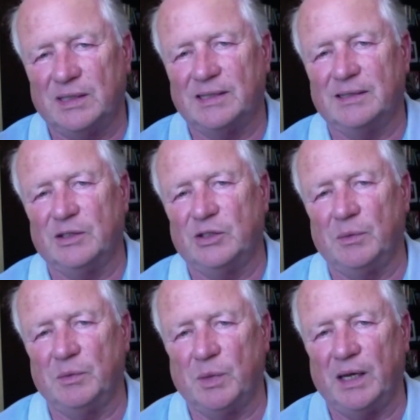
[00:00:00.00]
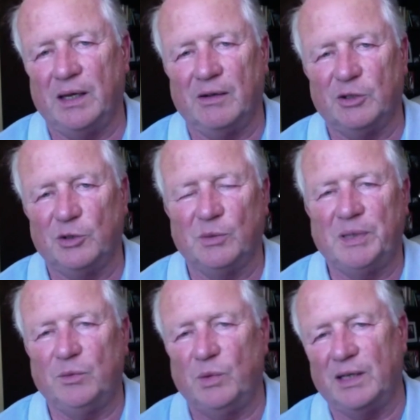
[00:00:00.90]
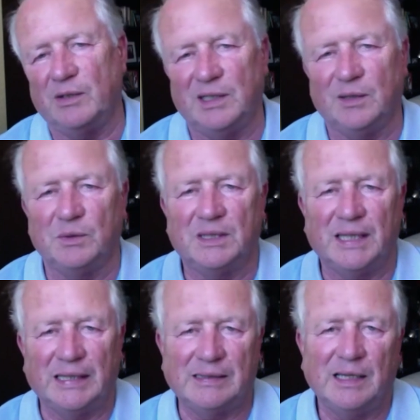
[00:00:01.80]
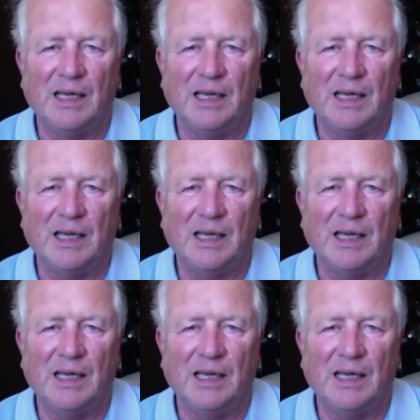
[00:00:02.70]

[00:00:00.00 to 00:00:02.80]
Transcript: This is the German way or the European way to deal with things.